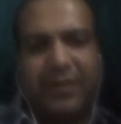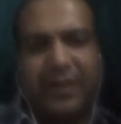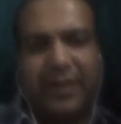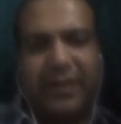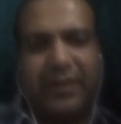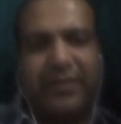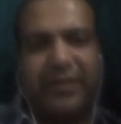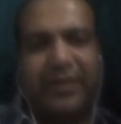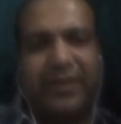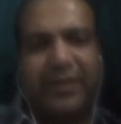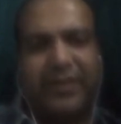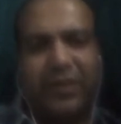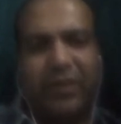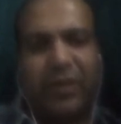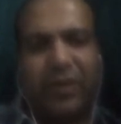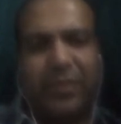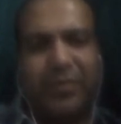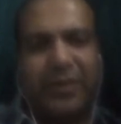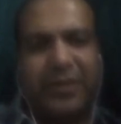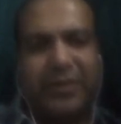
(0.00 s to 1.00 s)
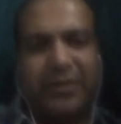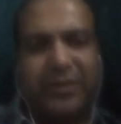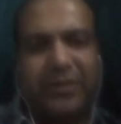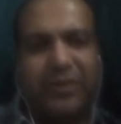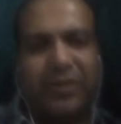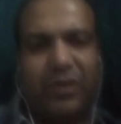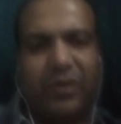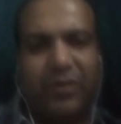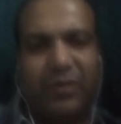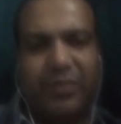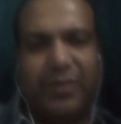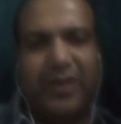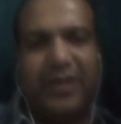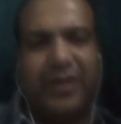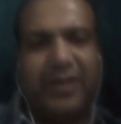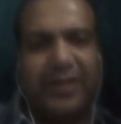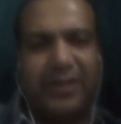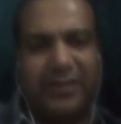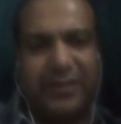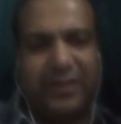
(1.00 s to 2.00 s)
Like treat the copy as a sort of
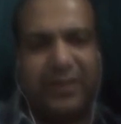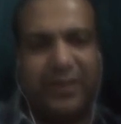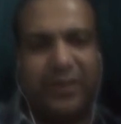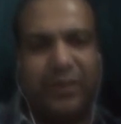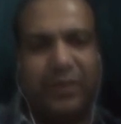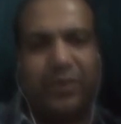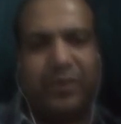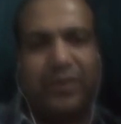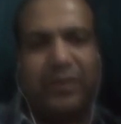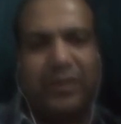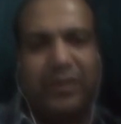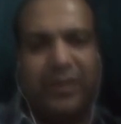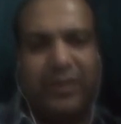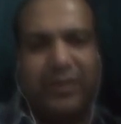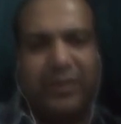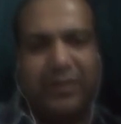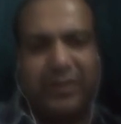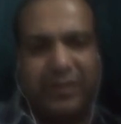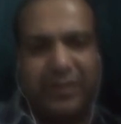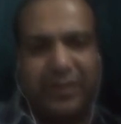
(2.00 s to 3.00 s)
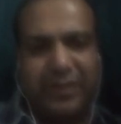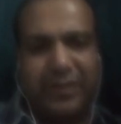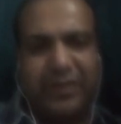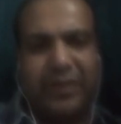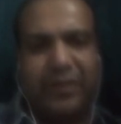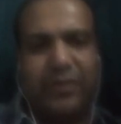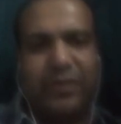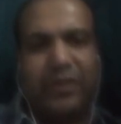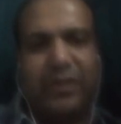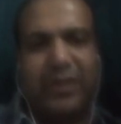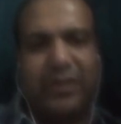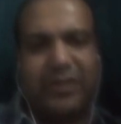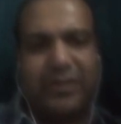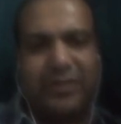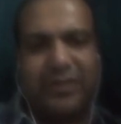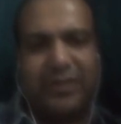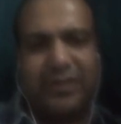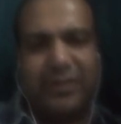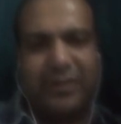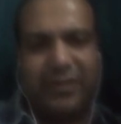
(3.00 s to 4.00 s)
mini essay, you know. There's an
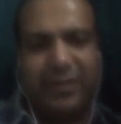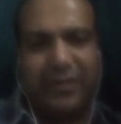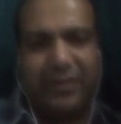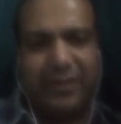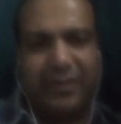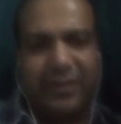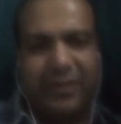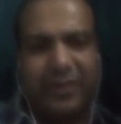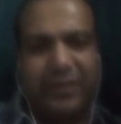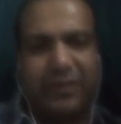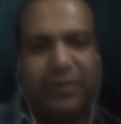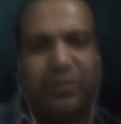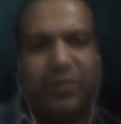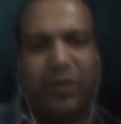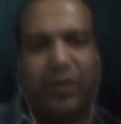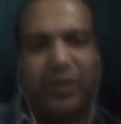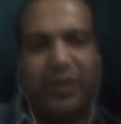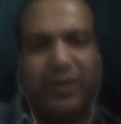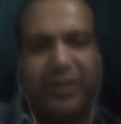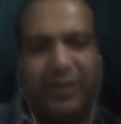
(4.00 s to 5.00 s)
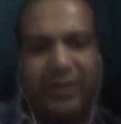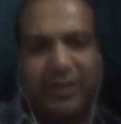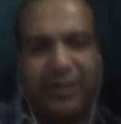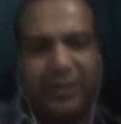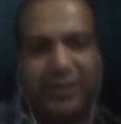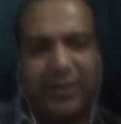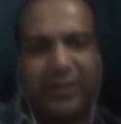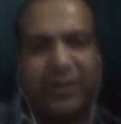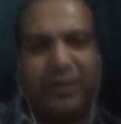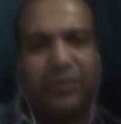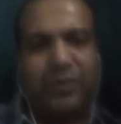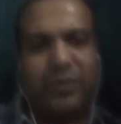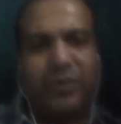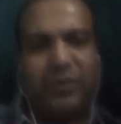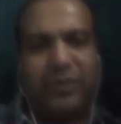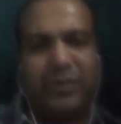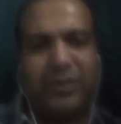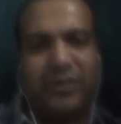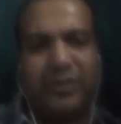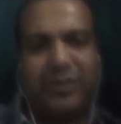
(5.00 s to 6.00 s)
introduction, there's a body, and there's a
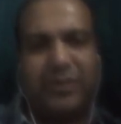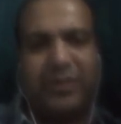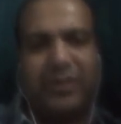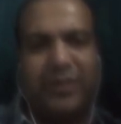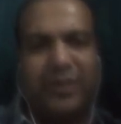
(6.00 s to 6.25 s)
conclusion.